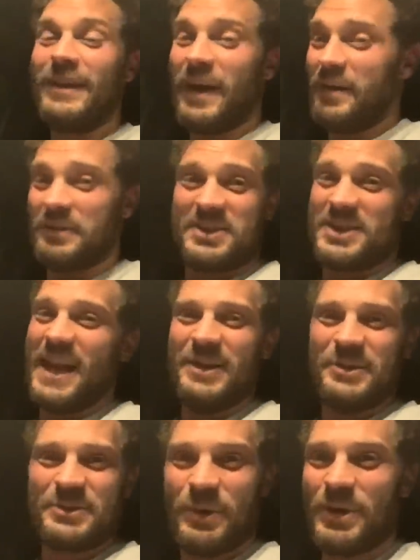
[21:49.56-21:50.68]
you have to say
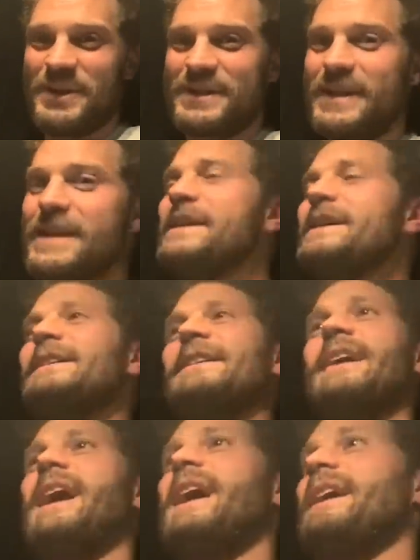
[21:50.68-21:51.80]
those words
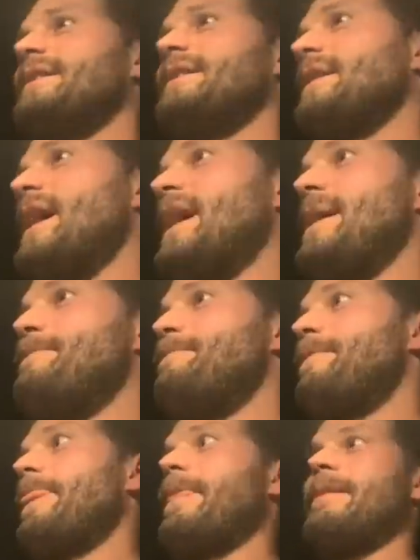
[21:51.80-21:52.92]
and
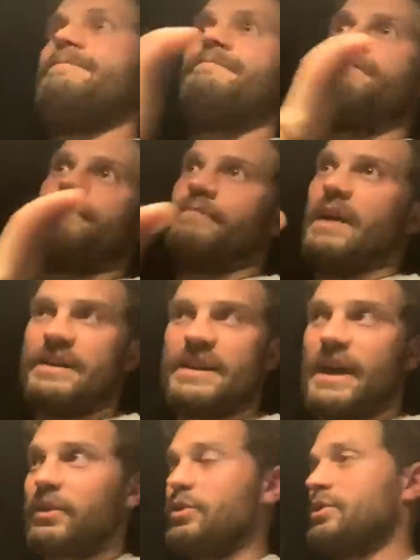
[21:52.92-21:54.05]
um as
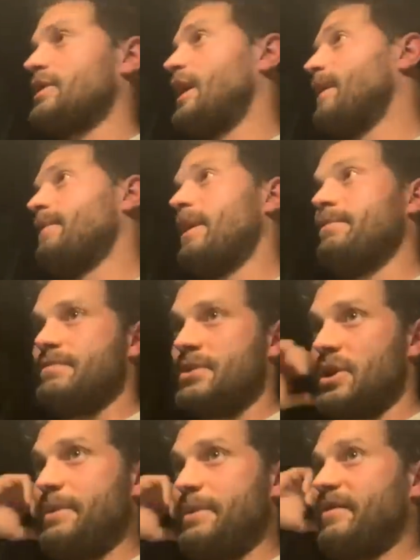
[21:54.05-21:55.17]
actors i'm, I'm
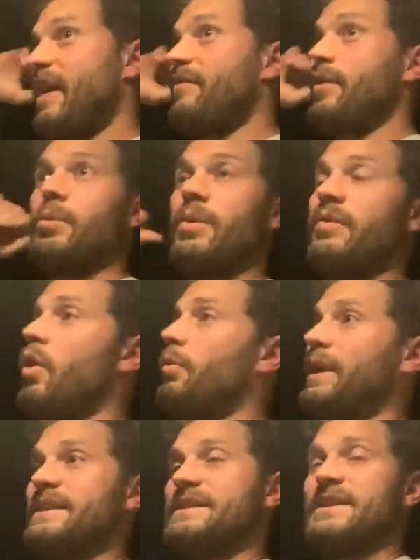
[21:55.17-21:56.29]
sure i speak for everyone we've all
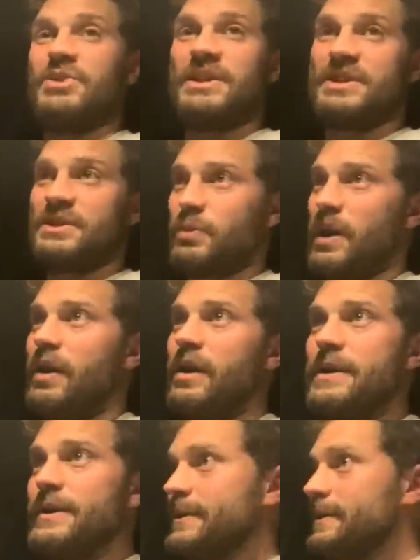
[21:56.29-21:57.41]
been in situations where
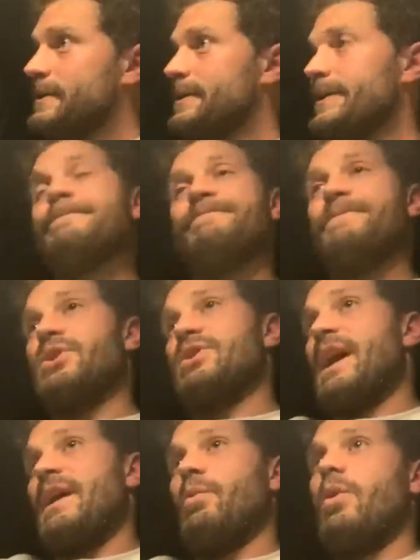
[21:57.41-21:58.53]
you're
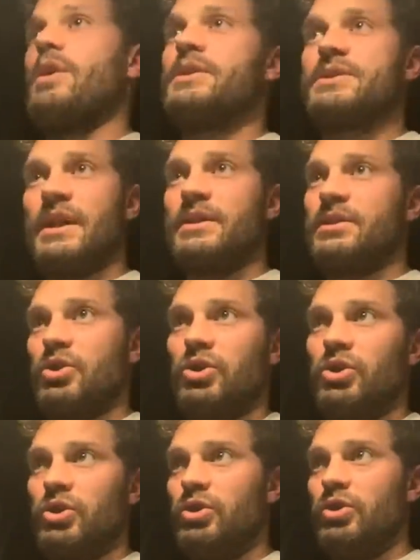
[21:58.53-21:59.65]
saying words that
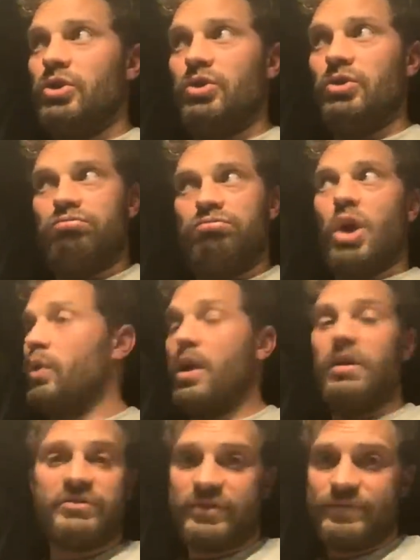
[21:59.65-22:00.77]
you don't
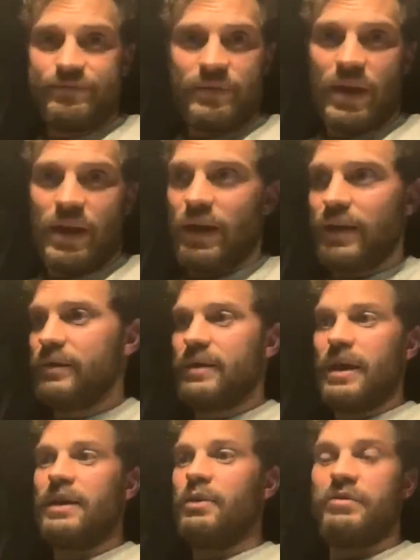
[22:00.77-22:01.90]
love and
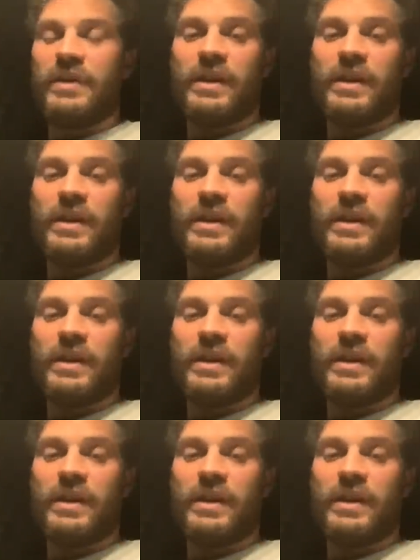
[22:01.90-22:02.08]
they don't